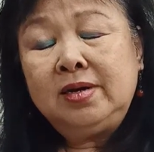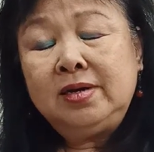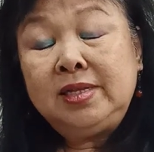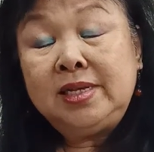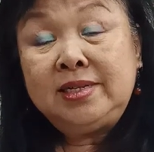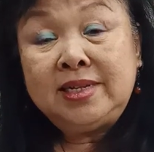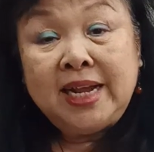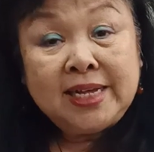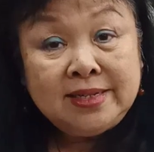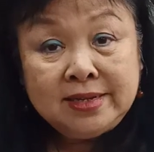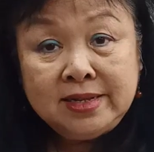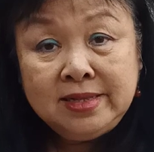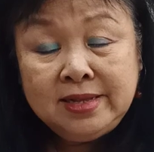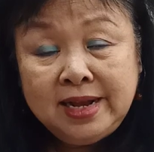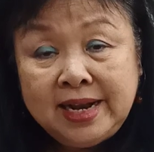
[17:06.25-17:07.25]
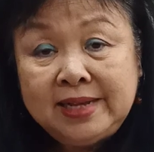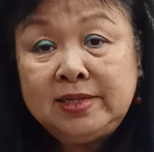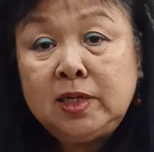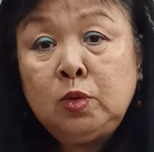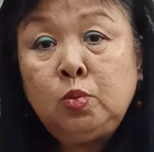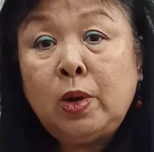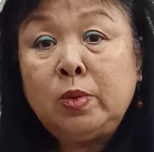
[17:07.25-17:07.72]
this lesson
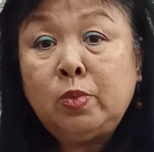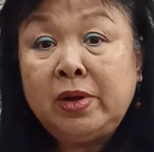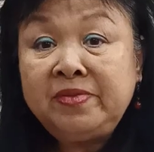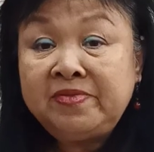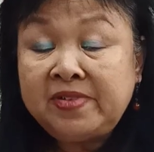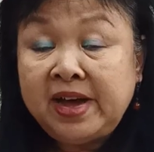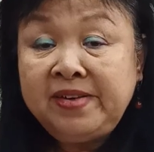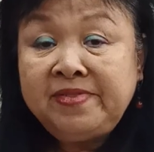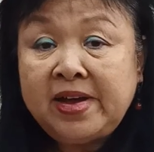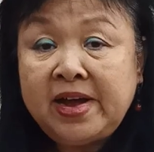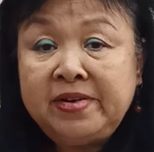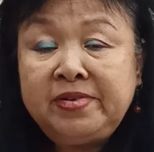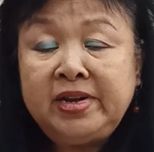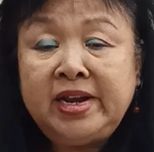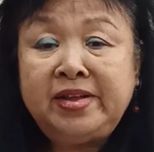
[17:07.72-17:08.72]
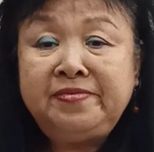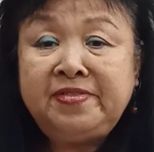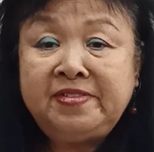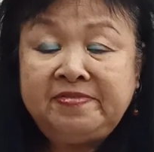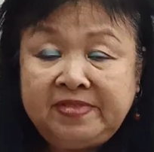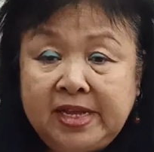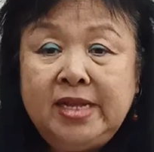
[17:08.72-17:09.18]

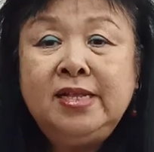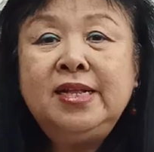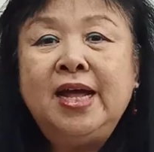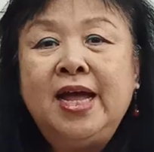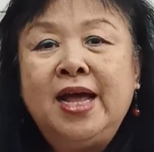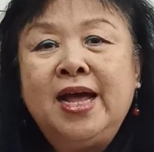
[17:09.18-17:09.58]
115.